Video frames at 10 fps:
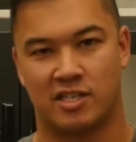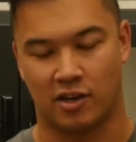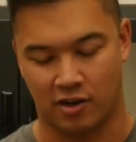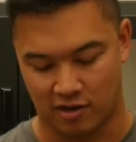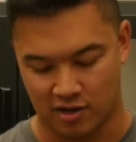
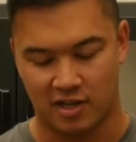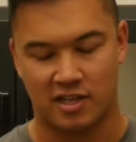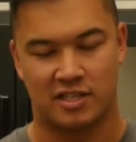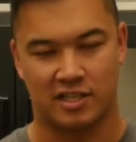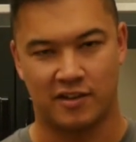So
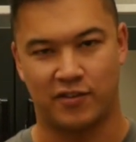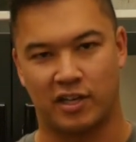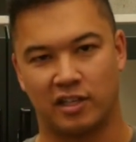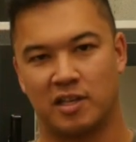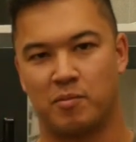
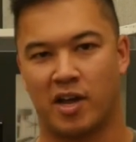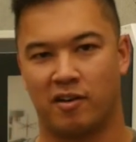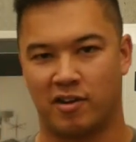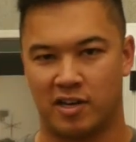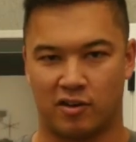significantly
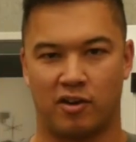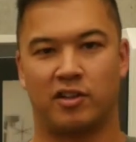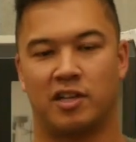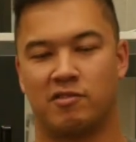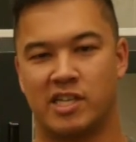better in not
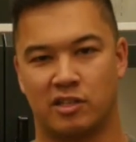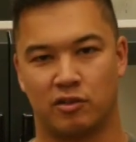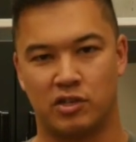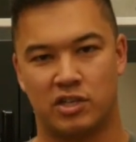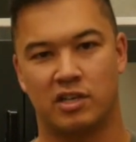only
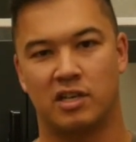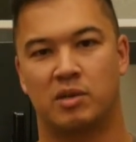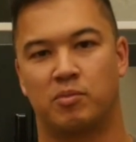resolution,